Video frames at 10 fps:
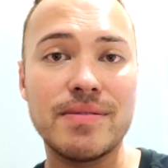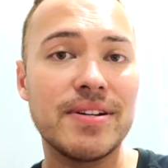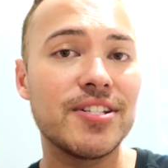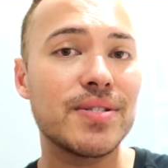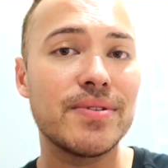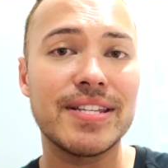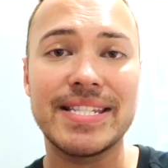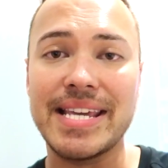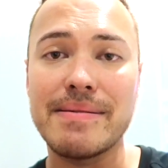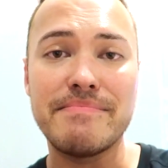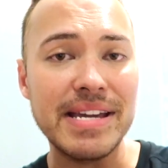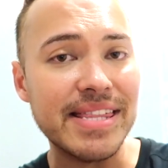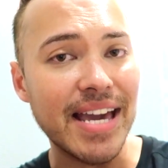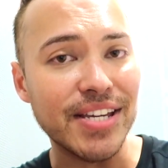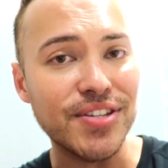I just wanted to say a big
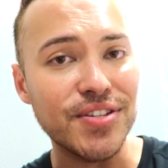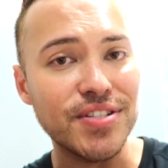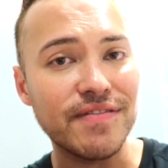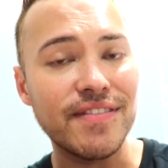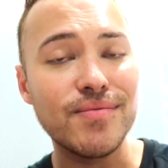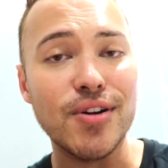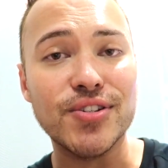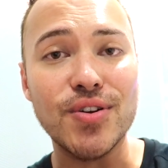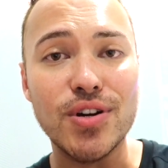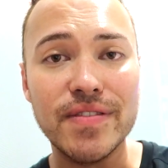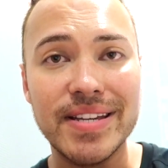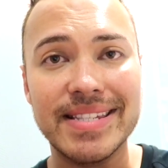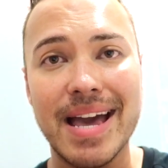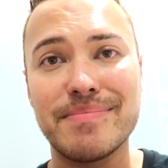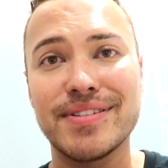thank you if you've watched all of these
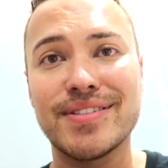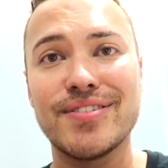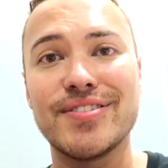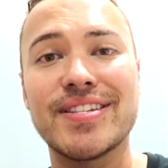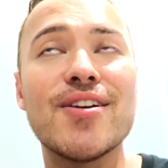episodes.